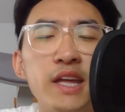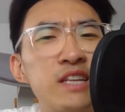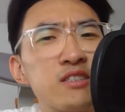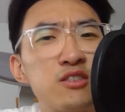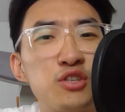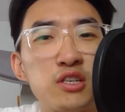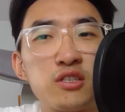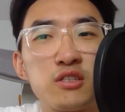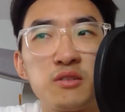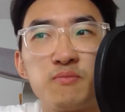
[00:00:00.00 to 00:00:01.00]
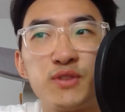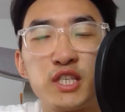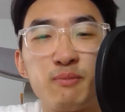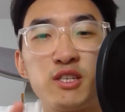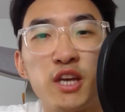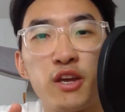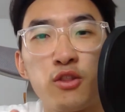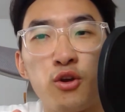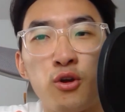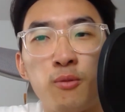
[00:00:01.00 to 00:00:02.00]
it's just this
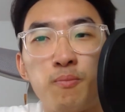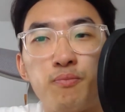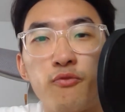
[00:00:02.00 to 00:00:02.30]
particular